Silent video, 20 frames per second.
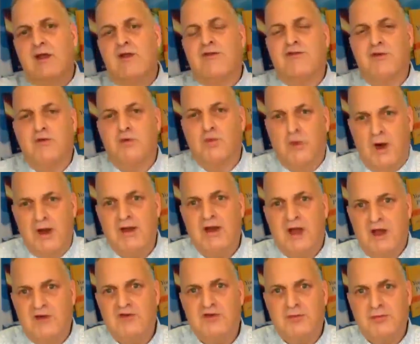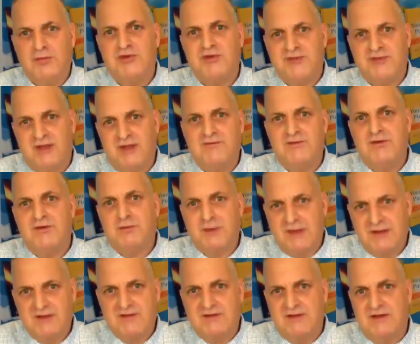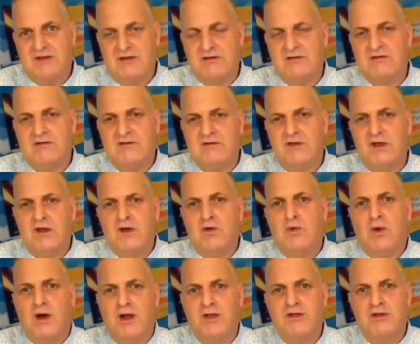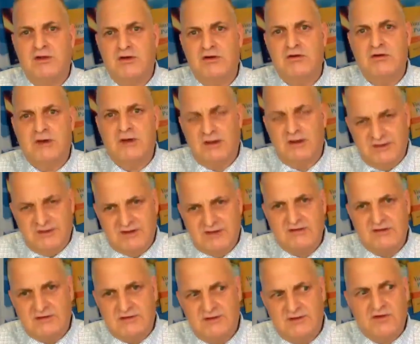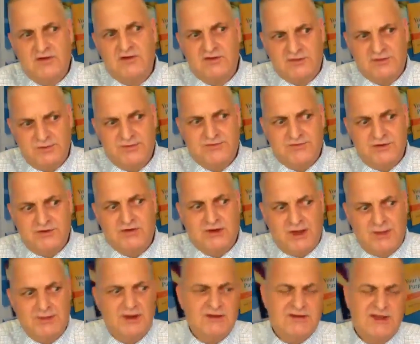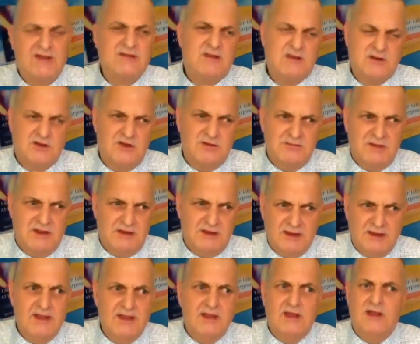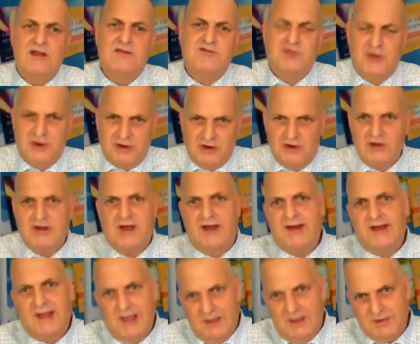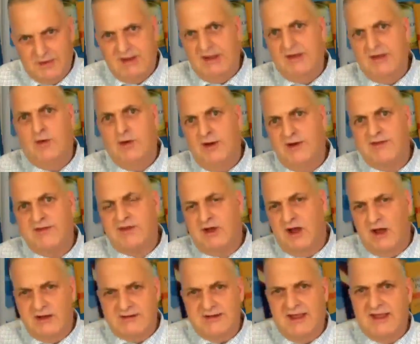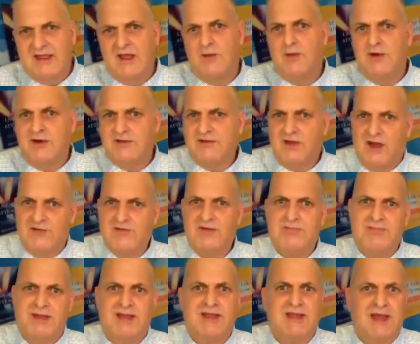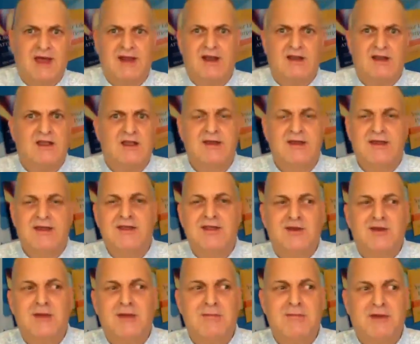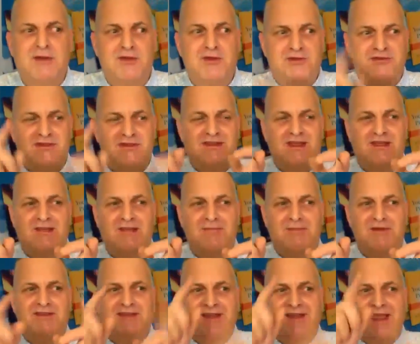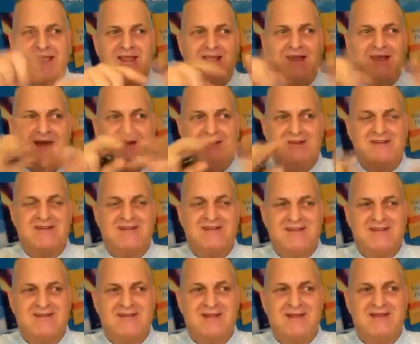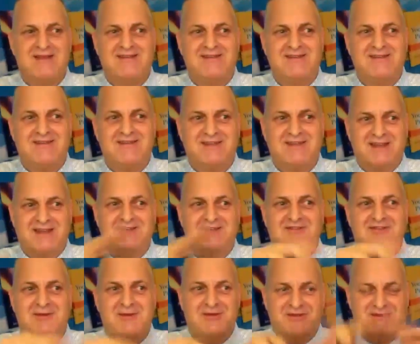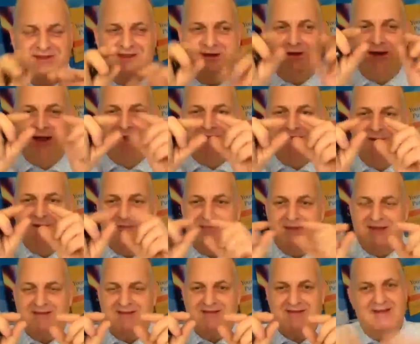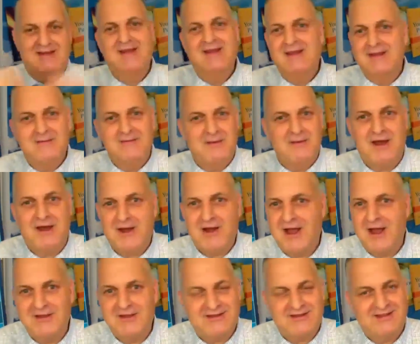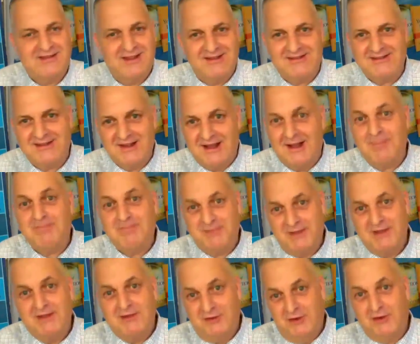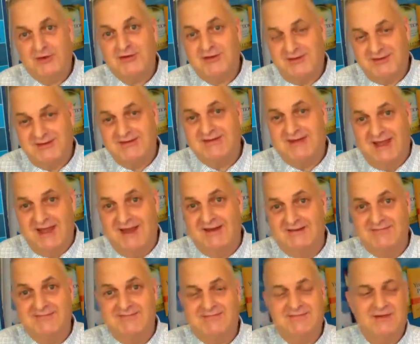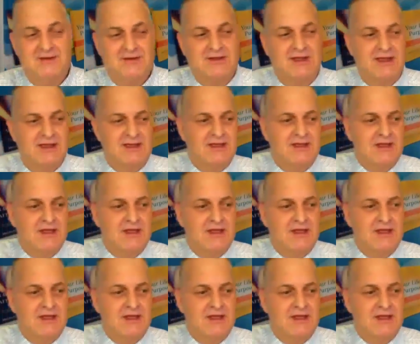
So 100% of the reasons why you're addicted to the Christmas fruitcake, addicted could mean trigger, got to have it, eat it when it's gone, take it when it's offered, pick at it. You know, my mother used to take a piece of cake and cut it in 6 slices, thinking she was, like little bits. No matter how you slice it up, yours is a 10, okay?